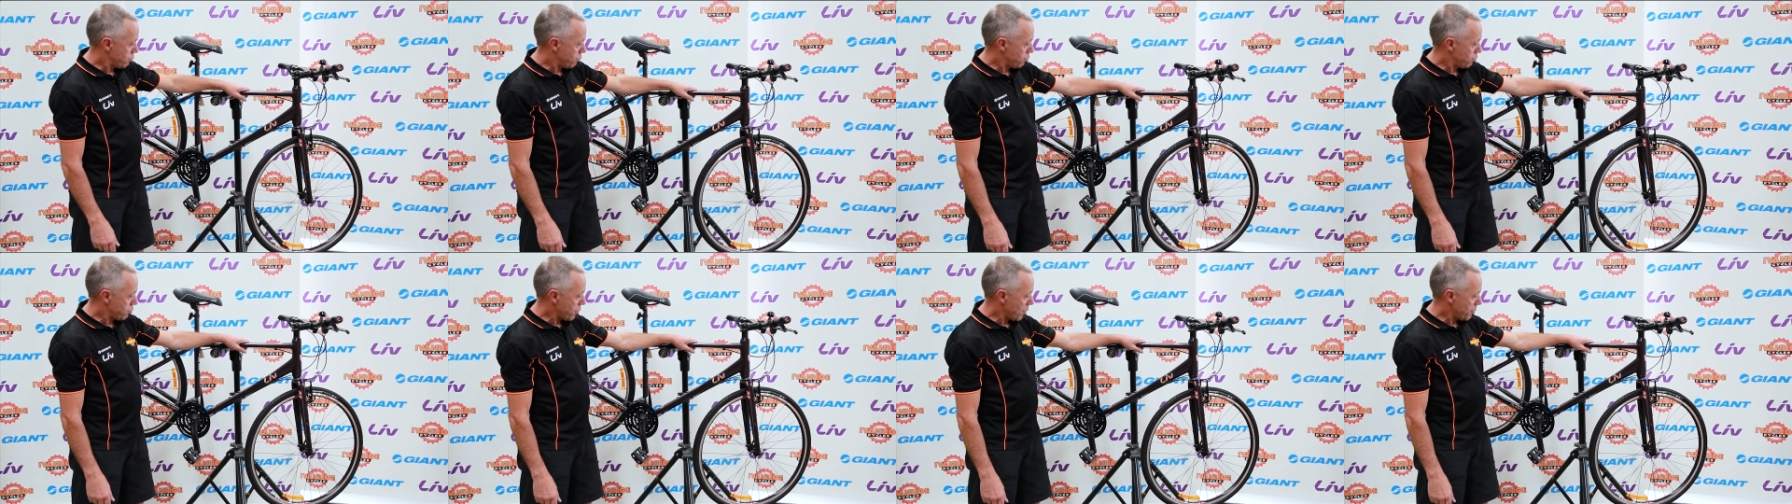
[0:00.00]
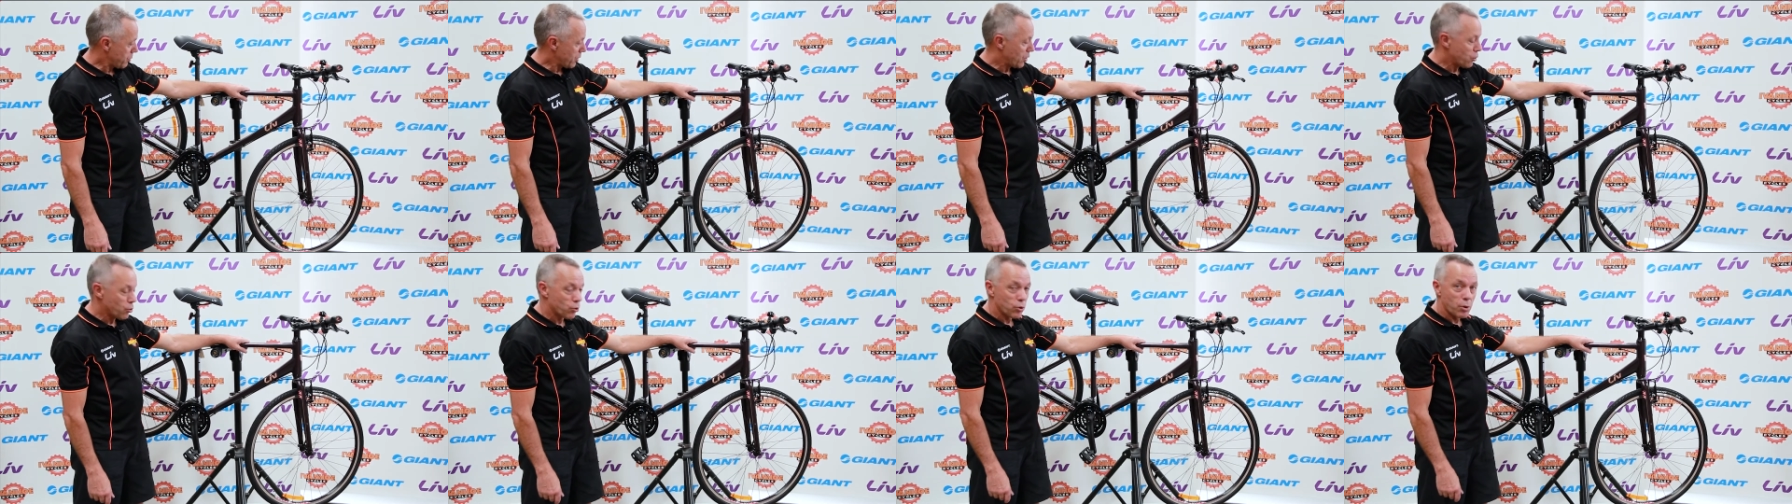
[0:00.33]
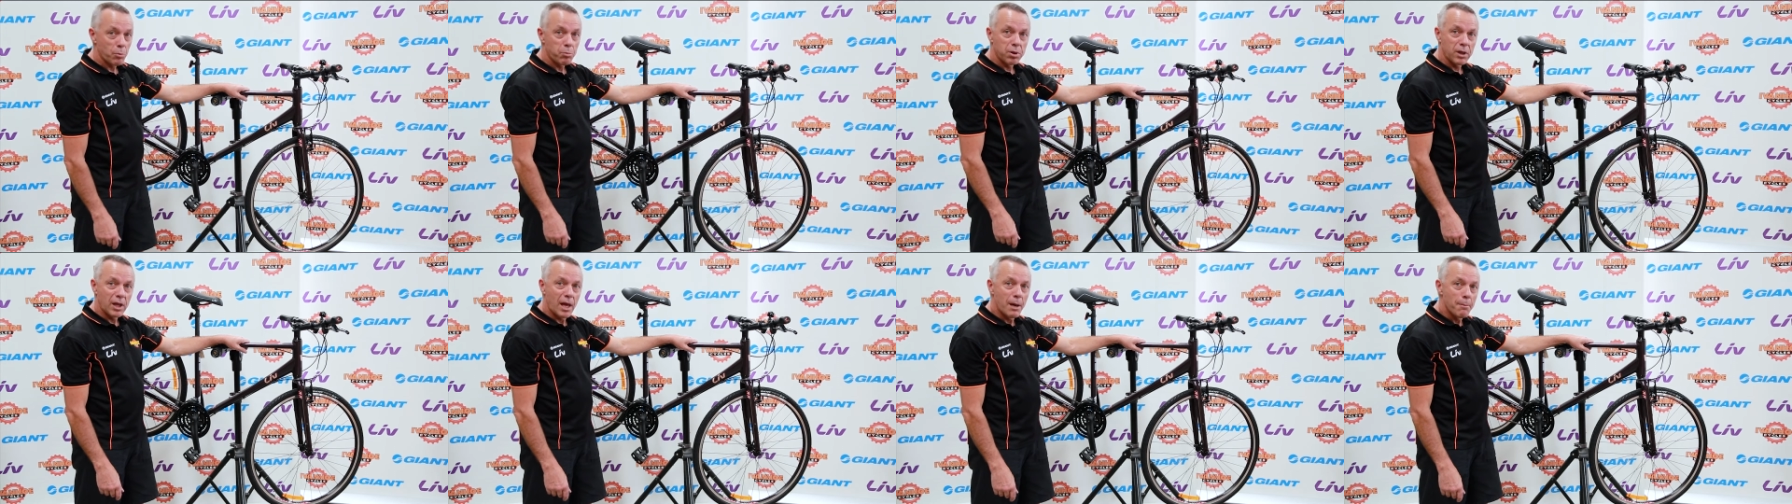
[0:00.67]
probably called a
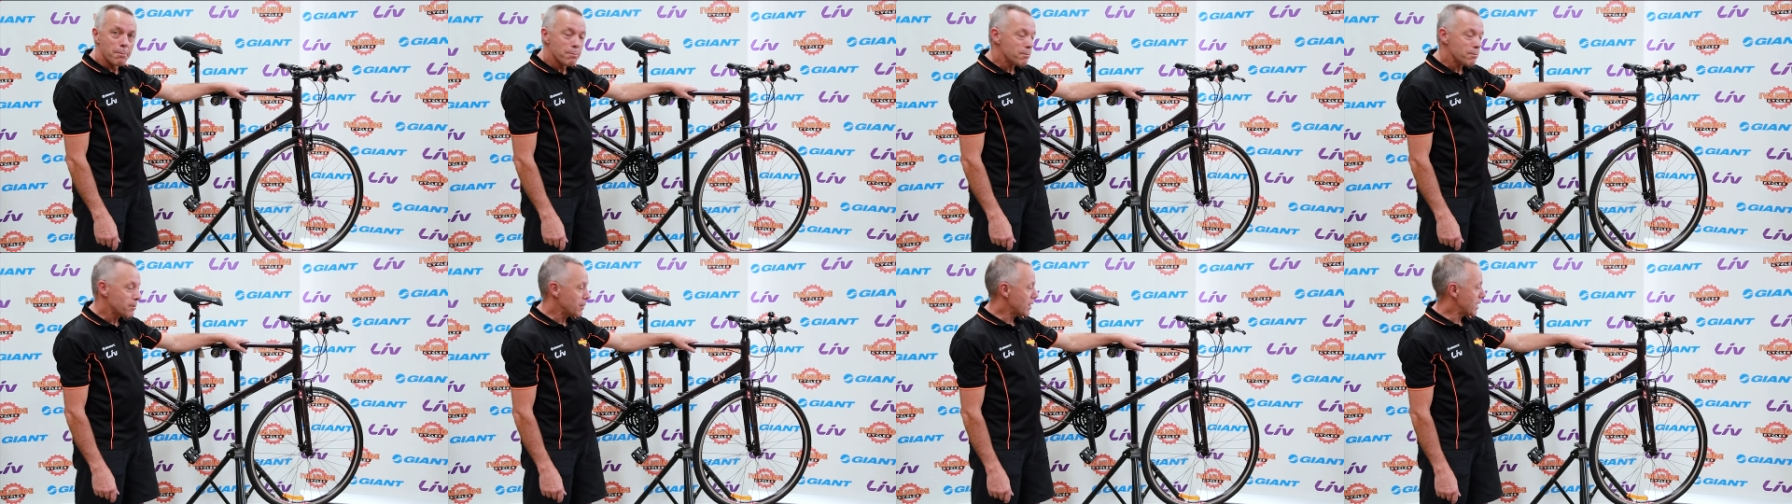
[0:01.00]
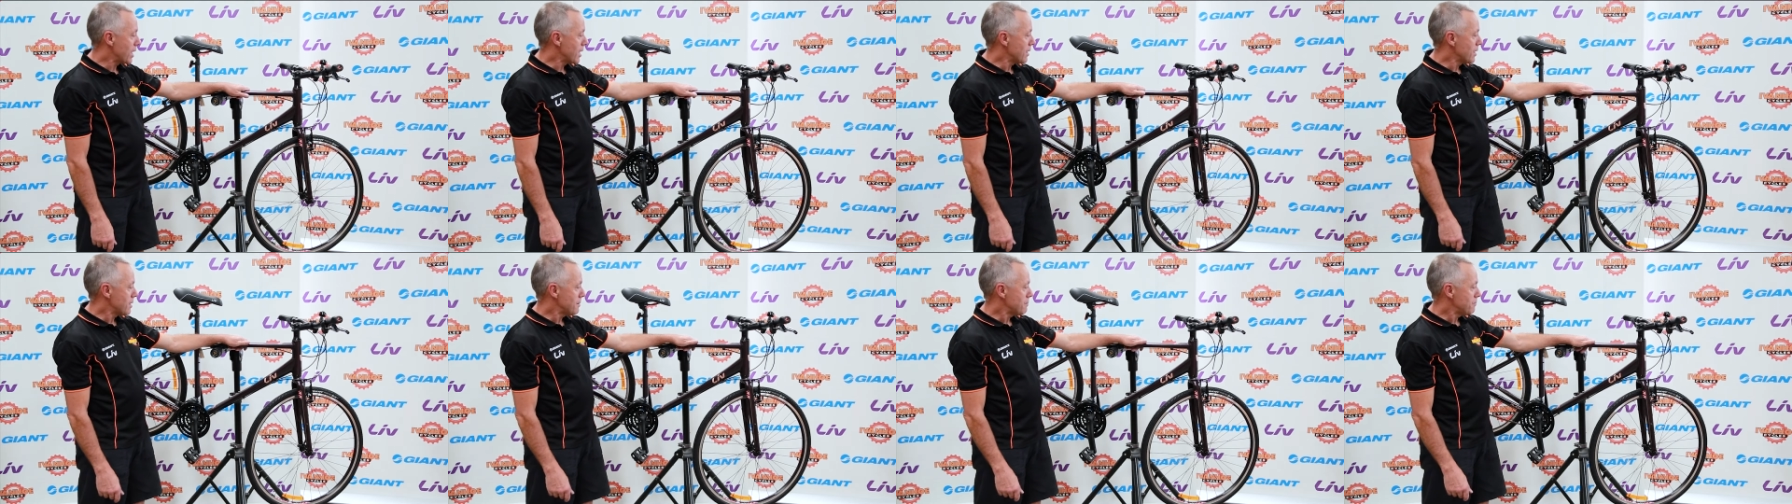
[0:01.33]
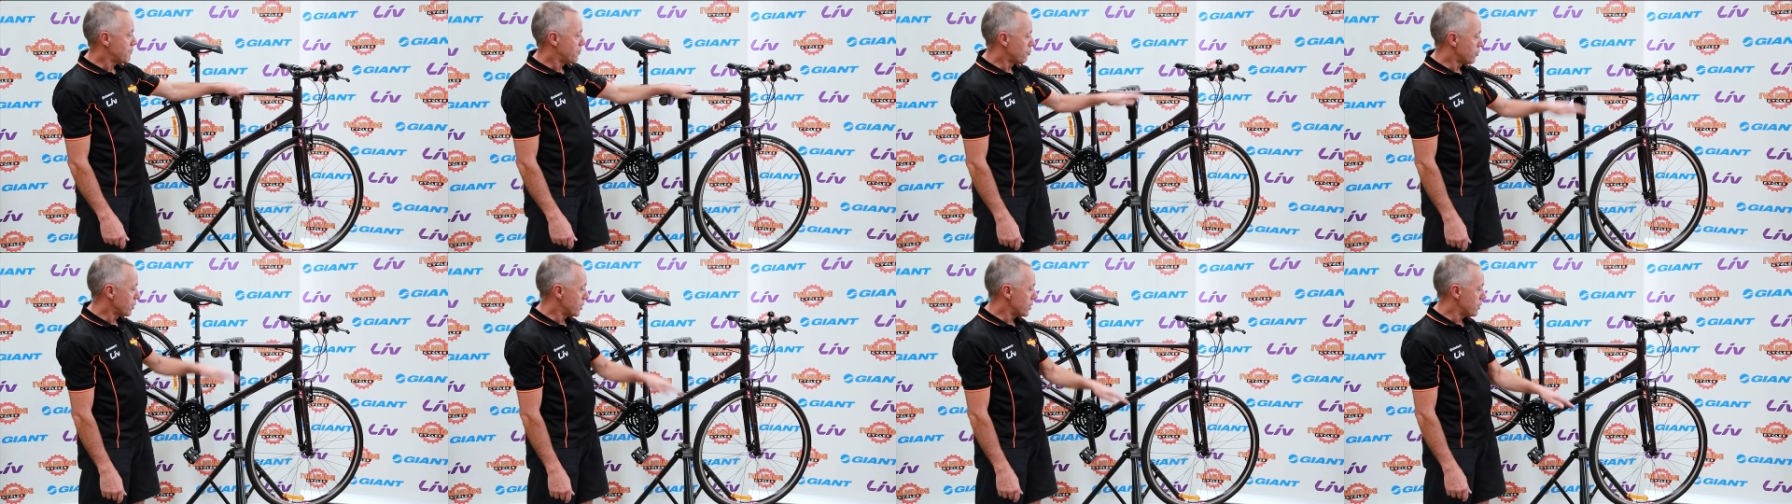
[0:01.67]
plum colour.
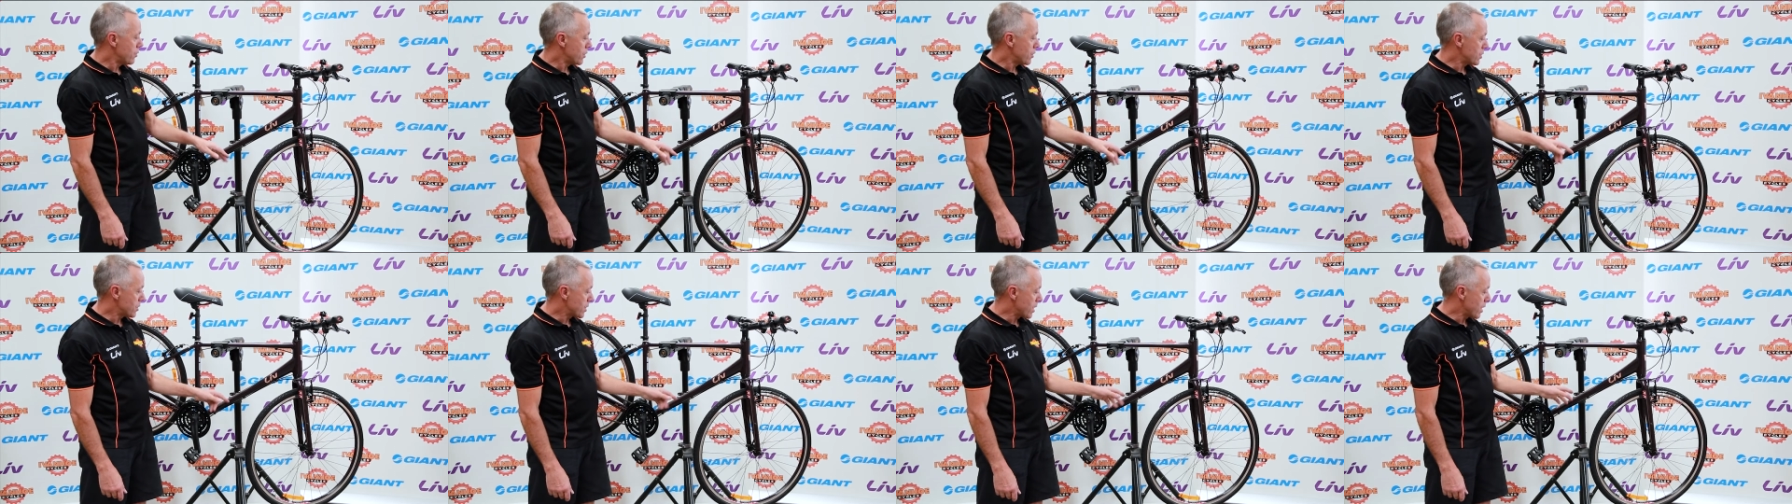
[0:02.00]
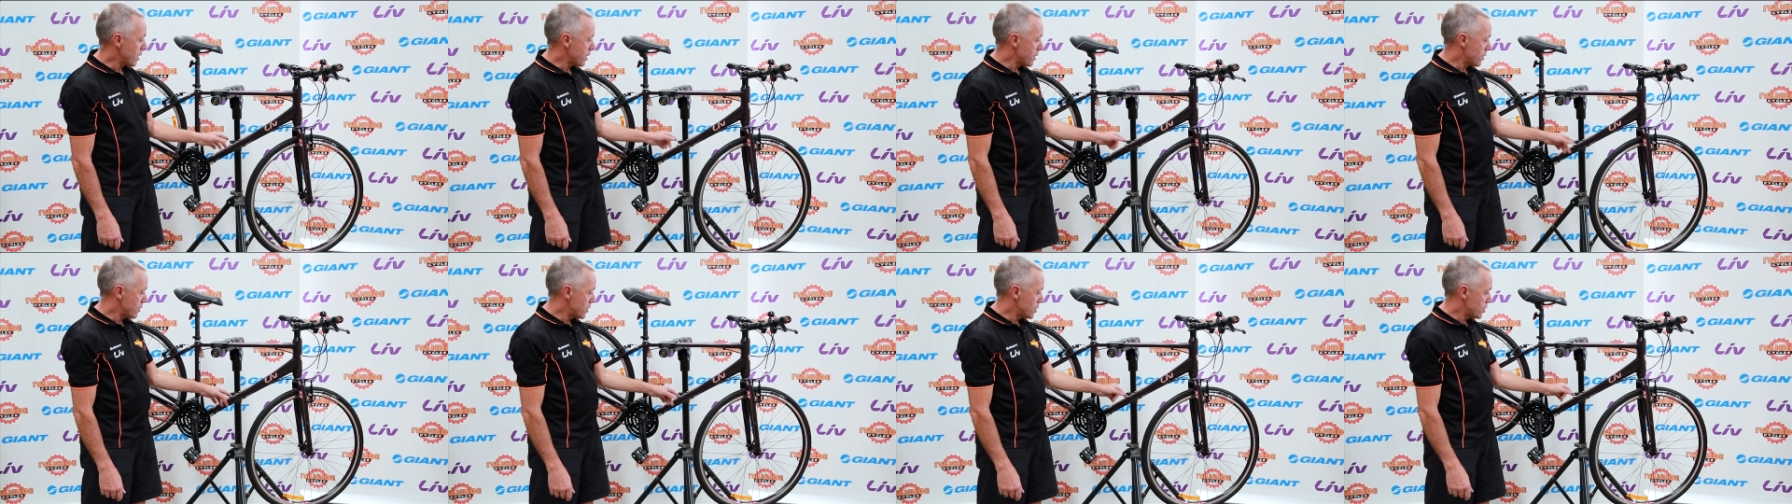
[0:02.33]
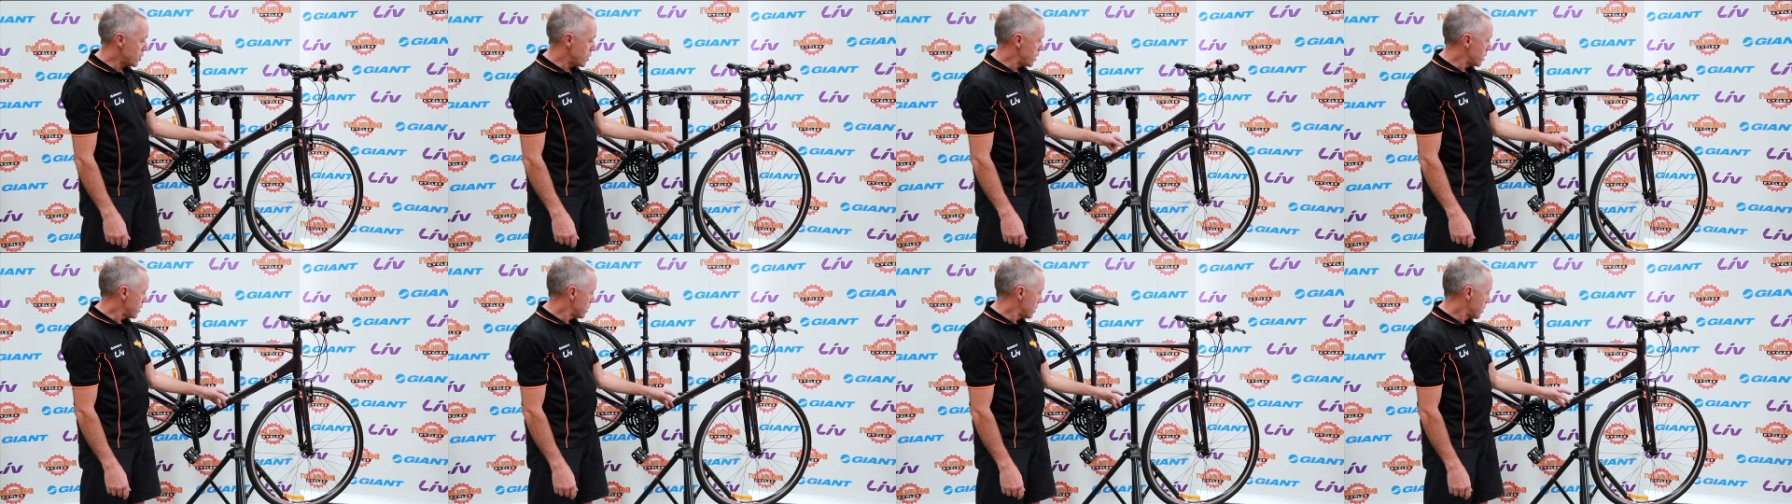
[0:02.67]
Really nice colour
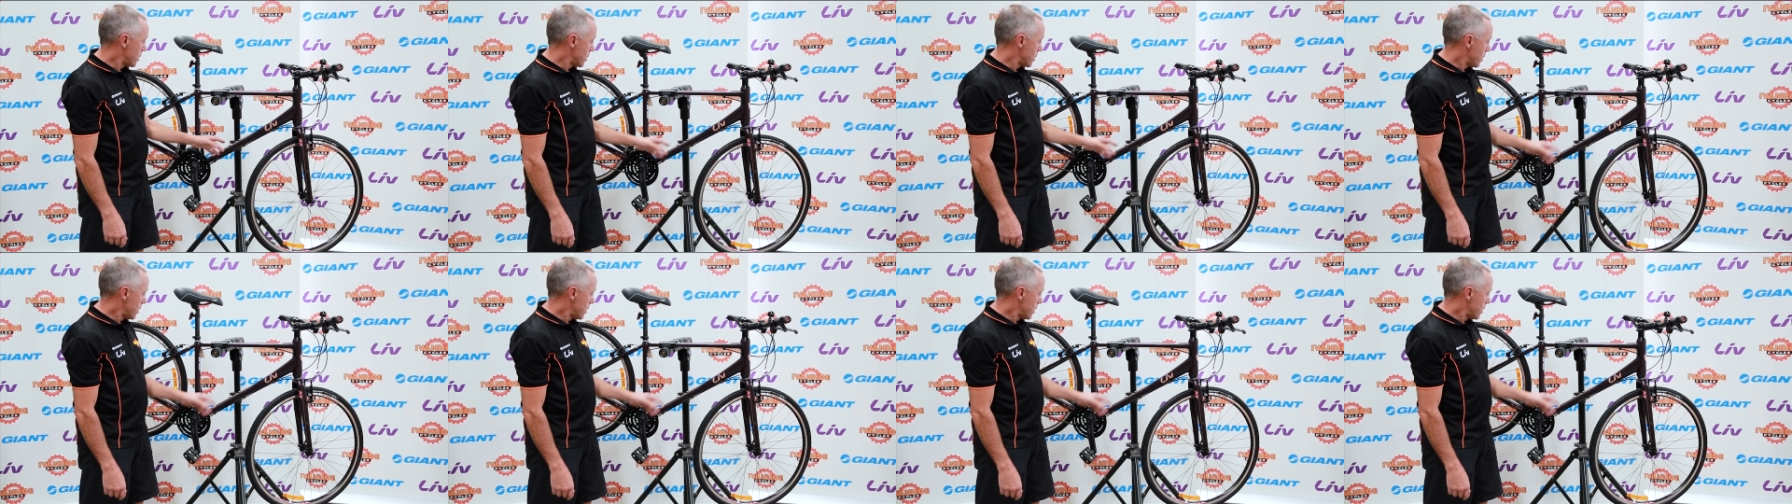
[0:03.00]
this year.